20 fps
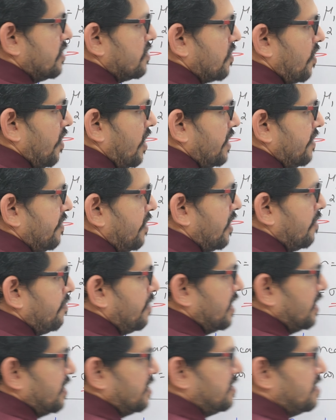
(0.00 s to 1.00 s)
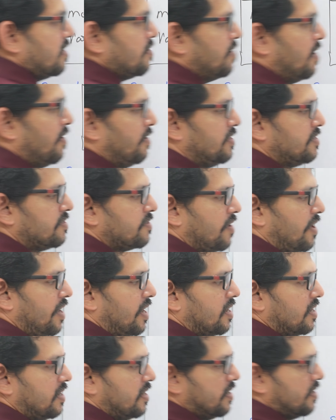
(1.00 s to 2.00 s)
square divided by sigma 1
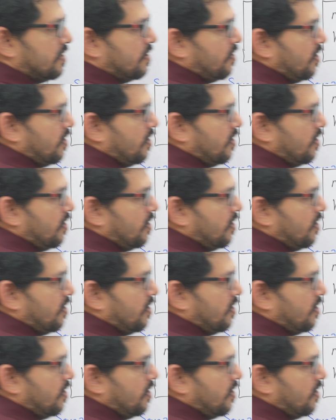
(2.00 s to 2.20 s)
square